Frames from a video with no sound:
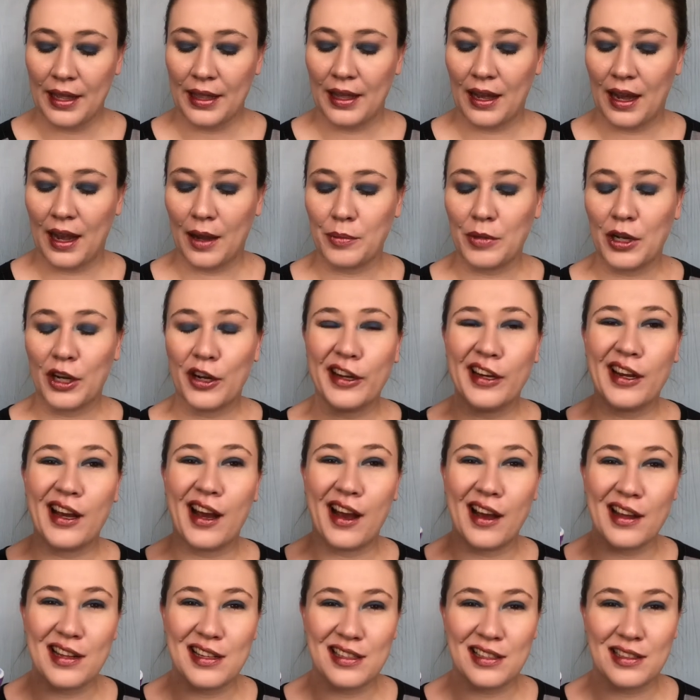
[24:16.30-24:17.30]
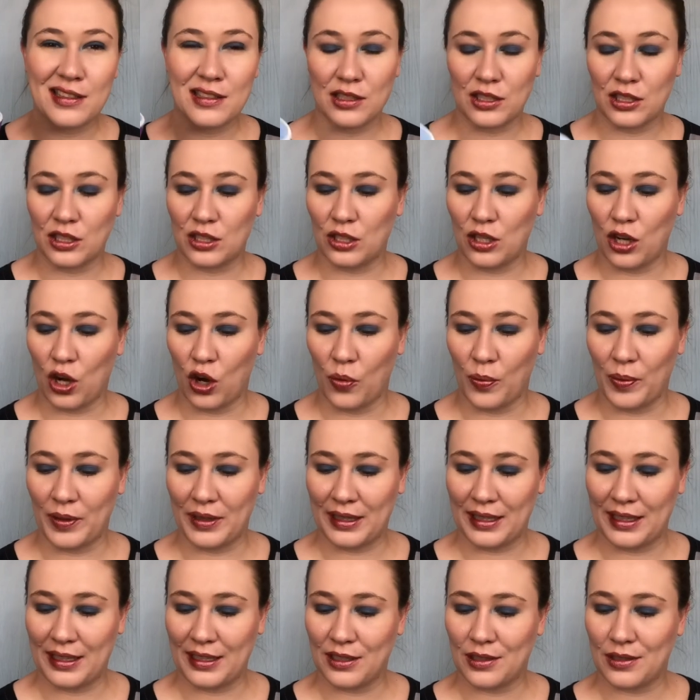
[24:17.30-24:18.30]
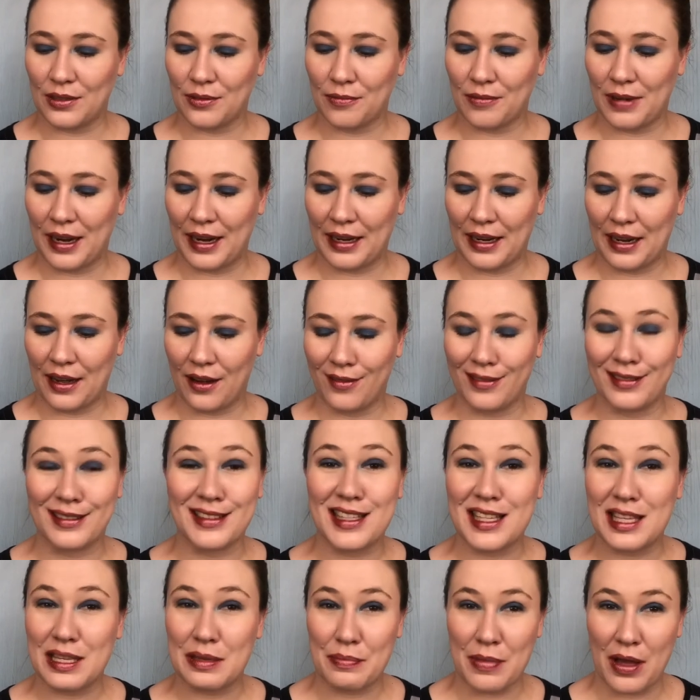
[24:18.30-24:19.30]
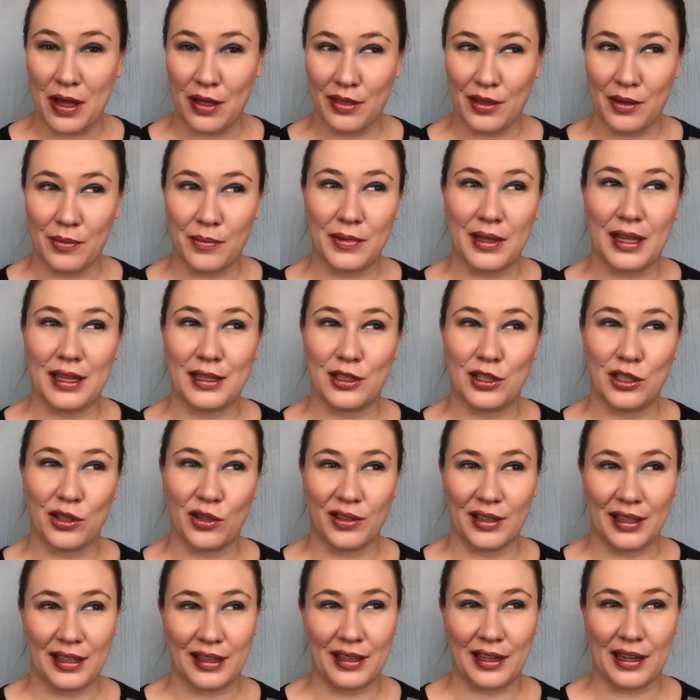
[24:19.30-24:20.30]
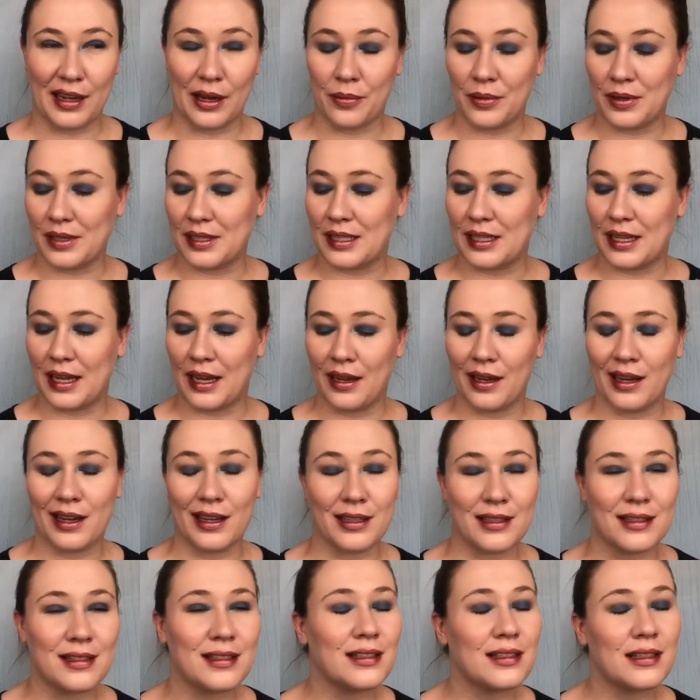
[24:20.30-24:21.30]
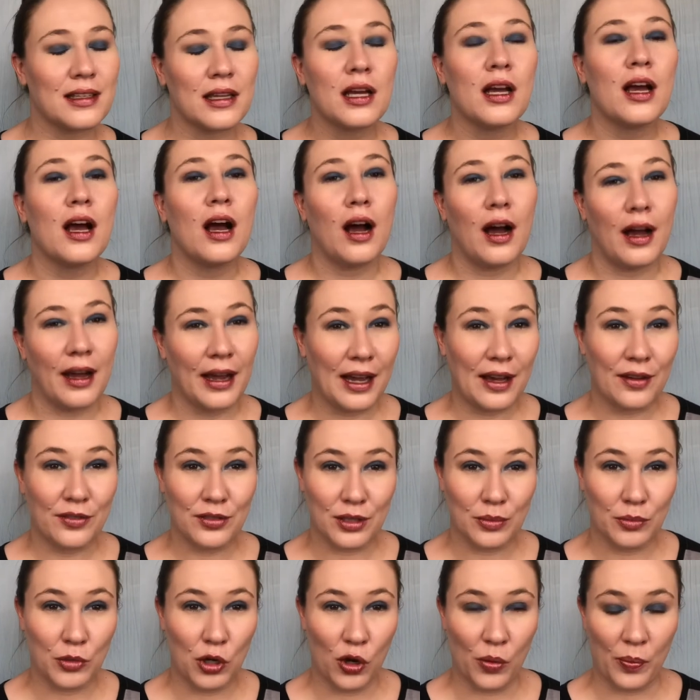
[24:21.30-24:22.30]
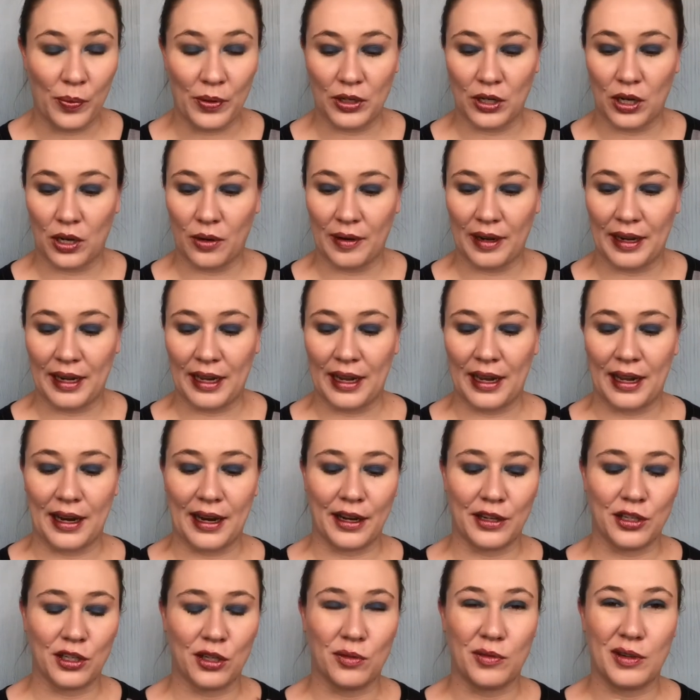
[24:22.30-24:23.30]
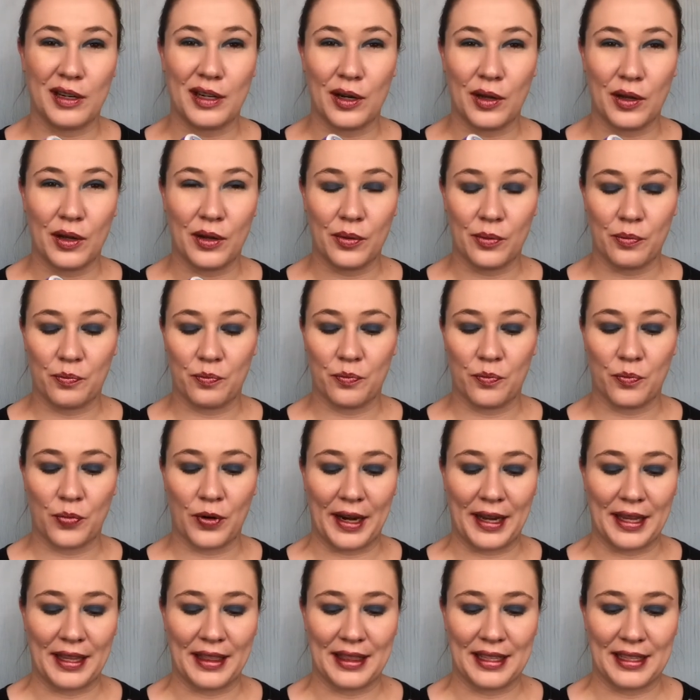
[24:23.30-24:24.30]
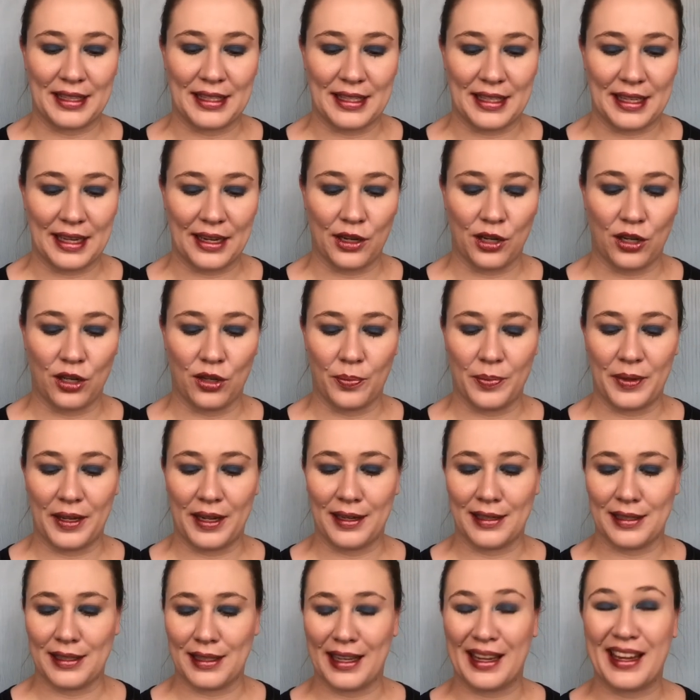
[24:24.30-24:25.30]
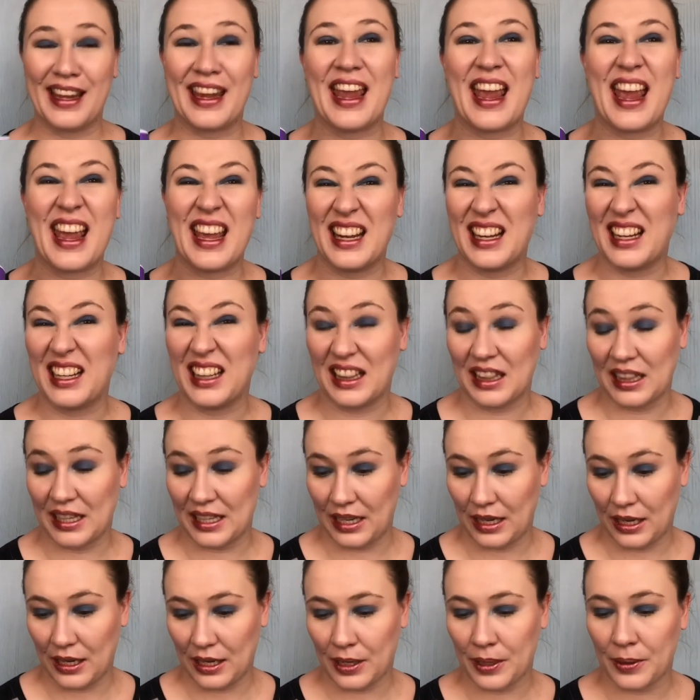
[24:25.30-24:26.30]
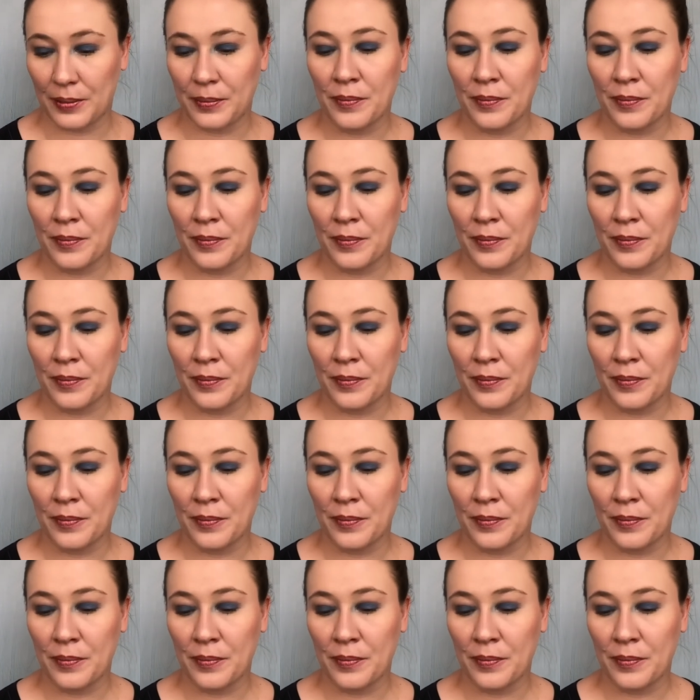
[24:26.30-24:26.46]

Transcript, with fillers: I'm not gonna un open these right now and smell them. That's the only thing I will say because I have some open already and I don't wanna break the seal because they can leak.